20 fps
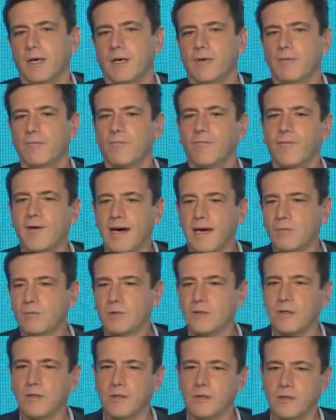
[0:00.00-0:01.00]

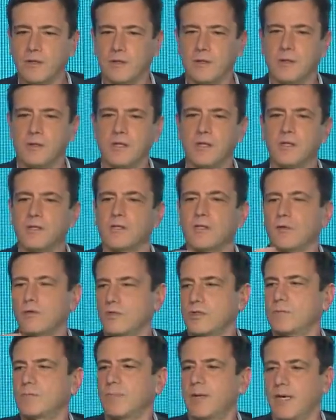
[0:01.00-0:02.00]
found its own
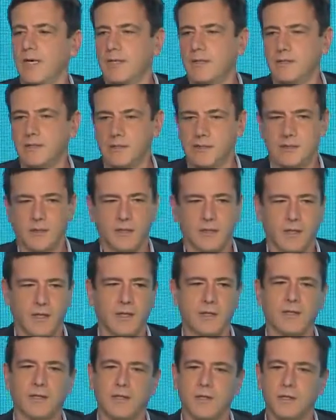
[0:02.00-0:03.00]
space
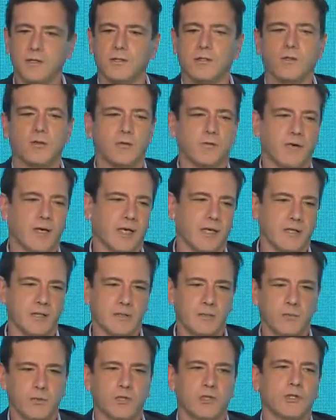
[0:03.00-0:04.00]
and its own
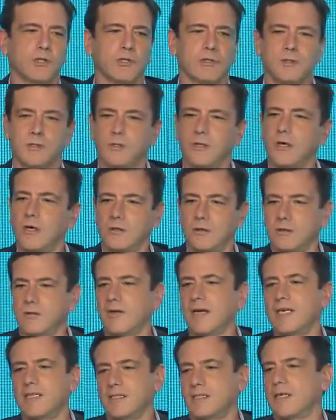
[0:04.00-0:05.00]
race, which is not
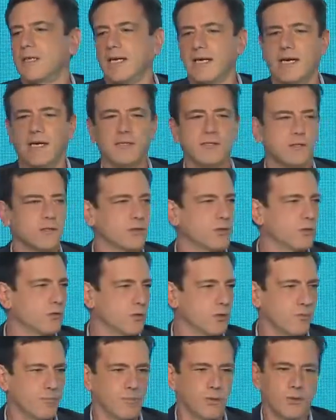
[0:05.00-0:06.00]
racing against
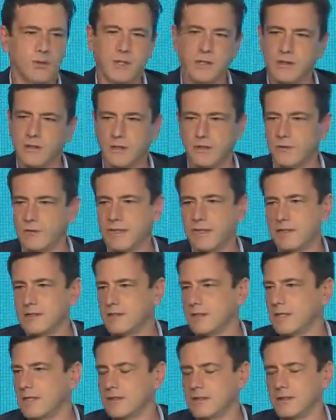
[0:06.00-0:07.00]
Europe or neither United
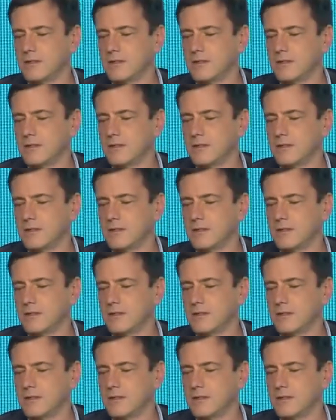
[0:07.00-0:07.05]
States in